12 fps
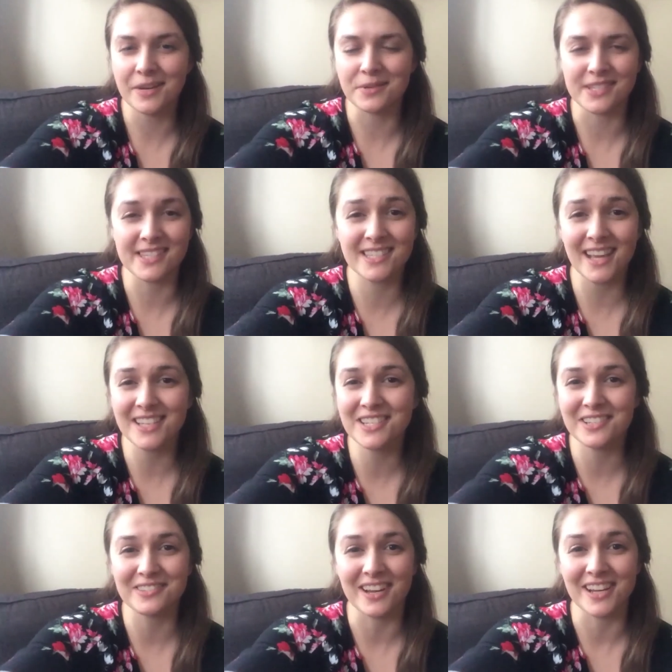It was
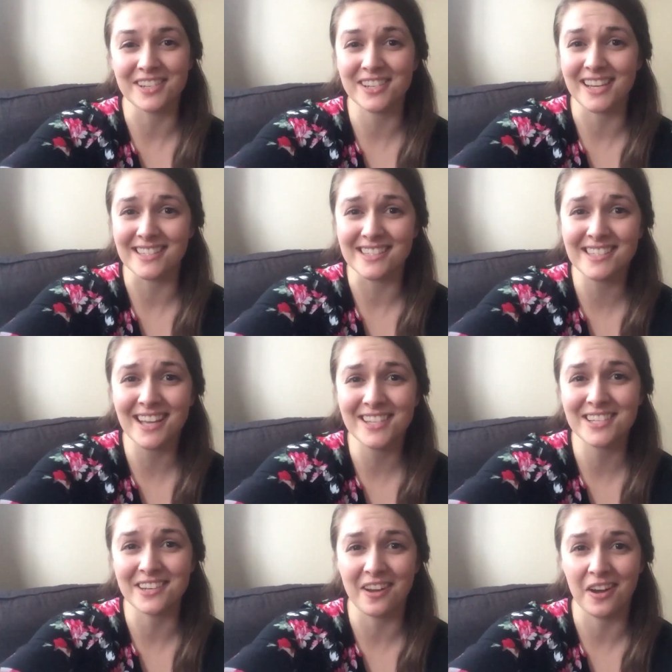such a rush and
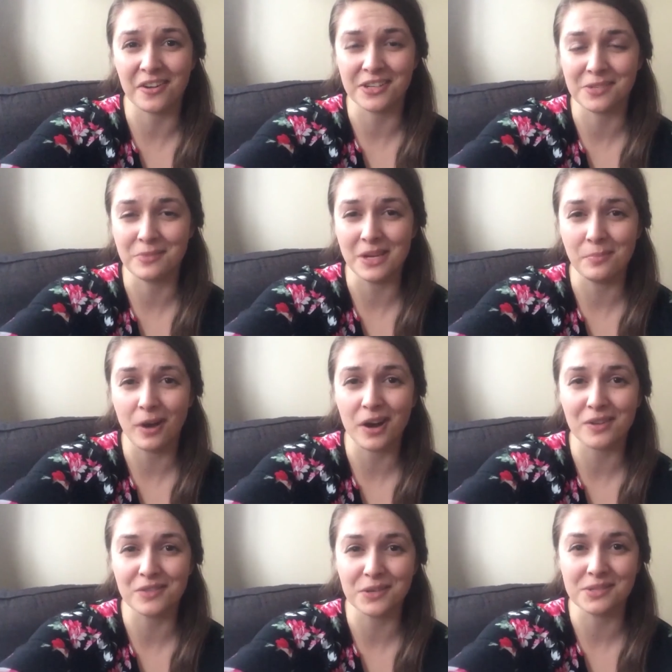such an honor to be a
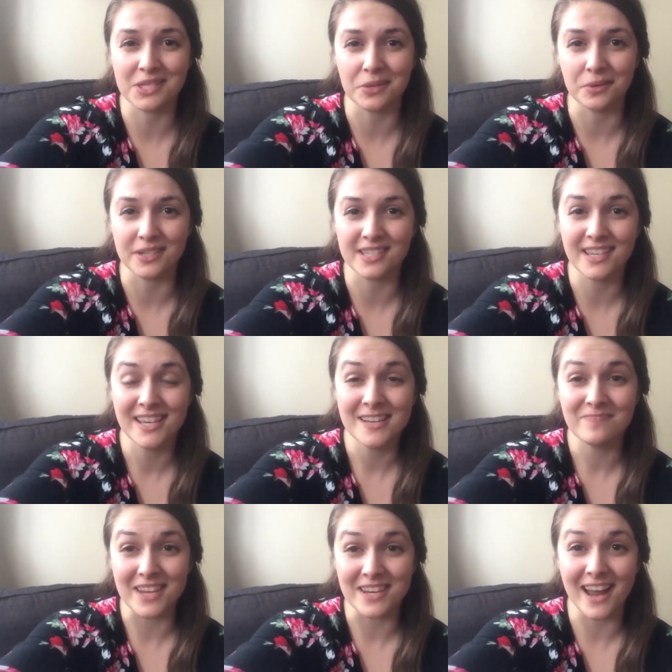part of those tours,
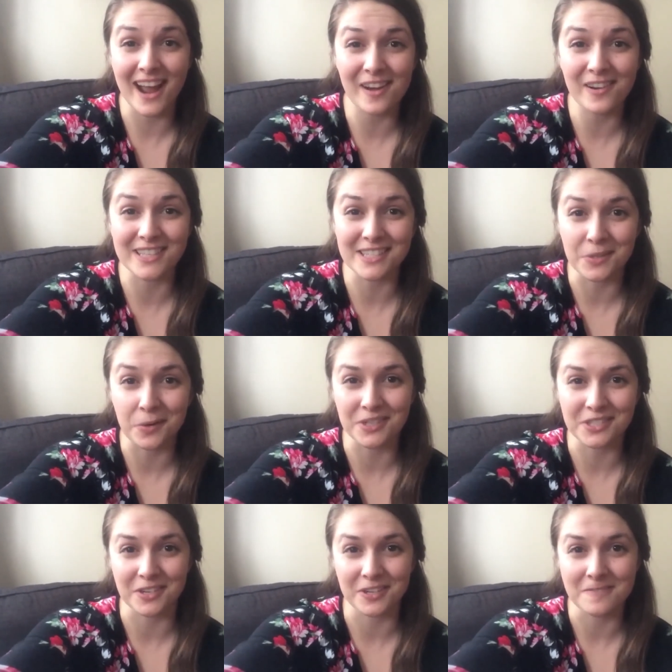and now it's
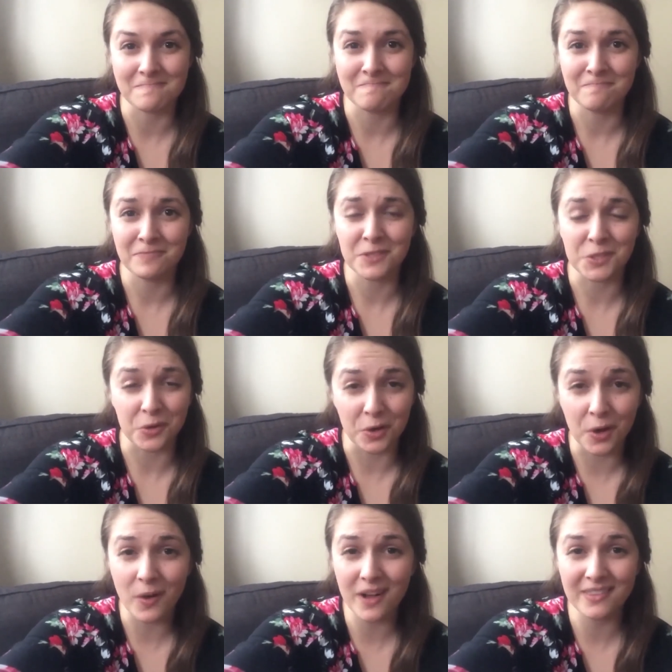your turn.
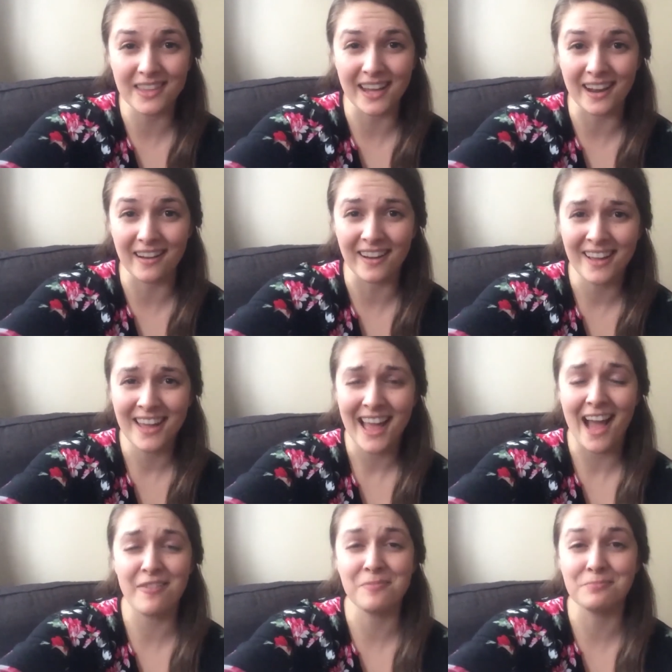So go out there,
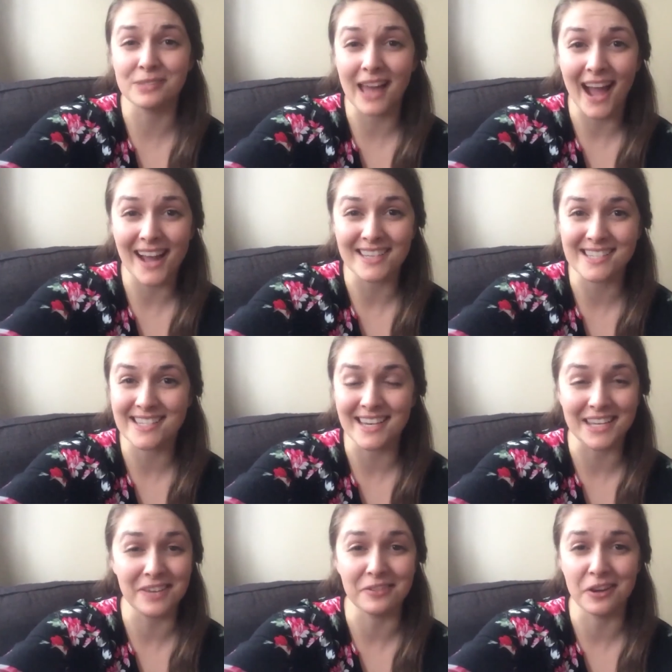have a
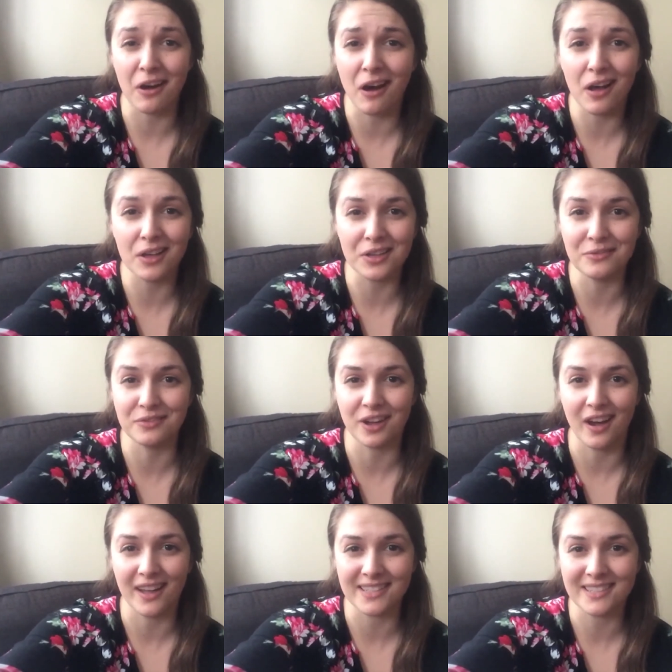blast and give it all
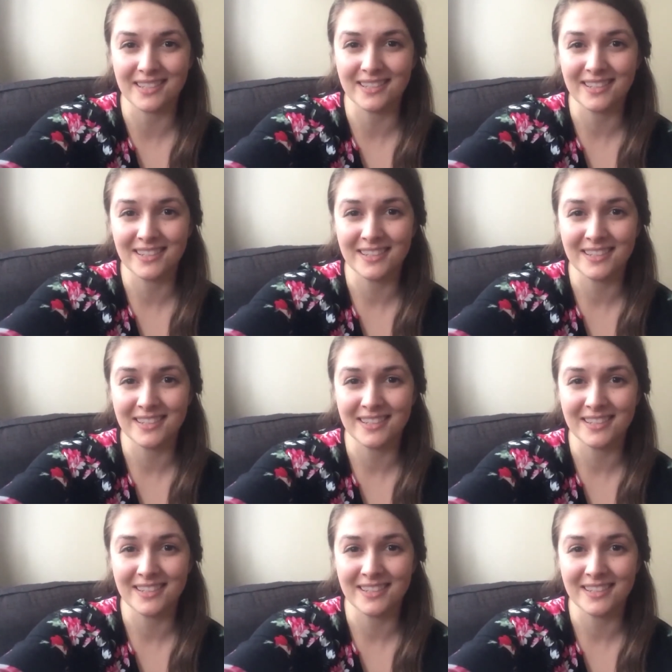you've got.